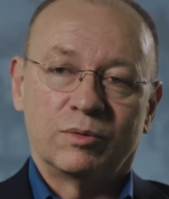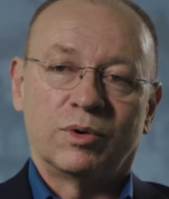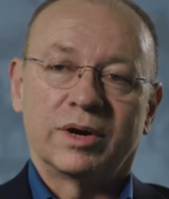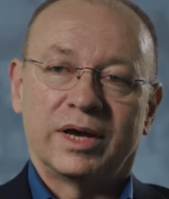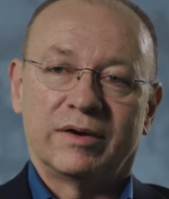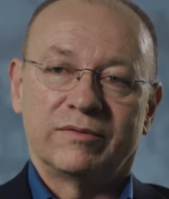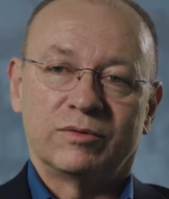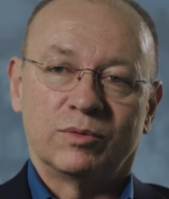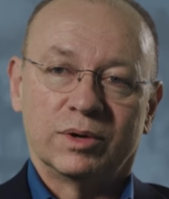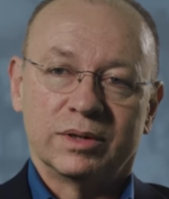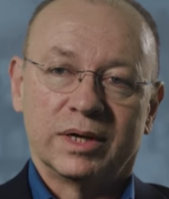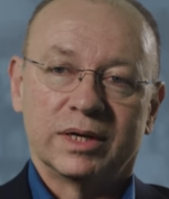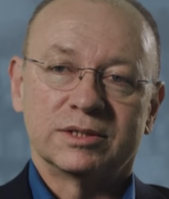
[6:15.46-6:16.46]
want to have to
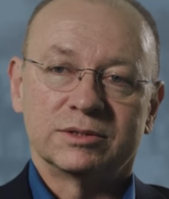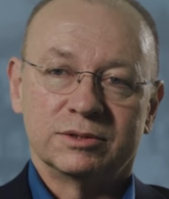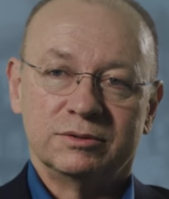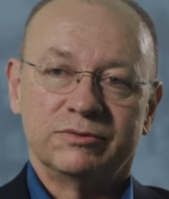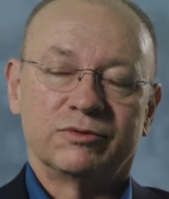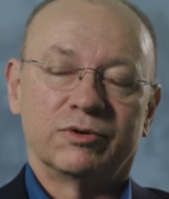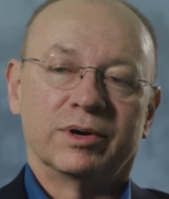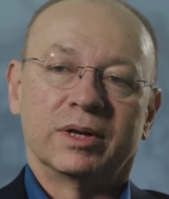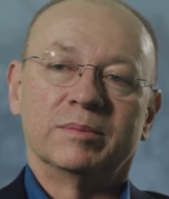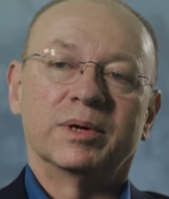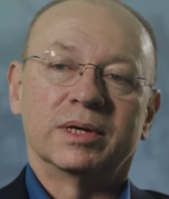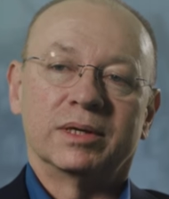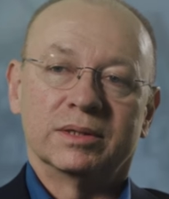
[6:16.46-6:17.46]
wear that suit for
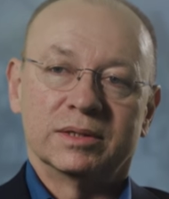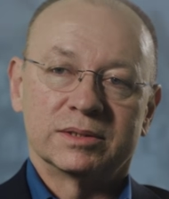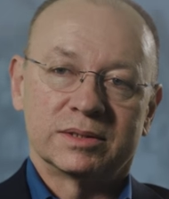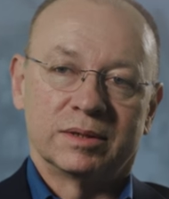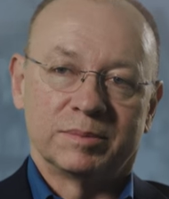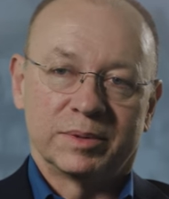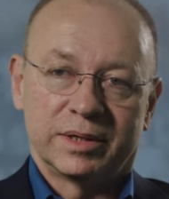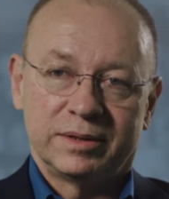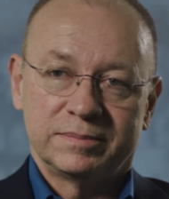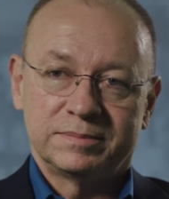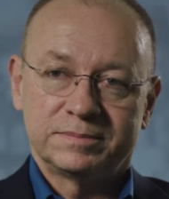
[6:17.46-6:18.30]
anybody in this company.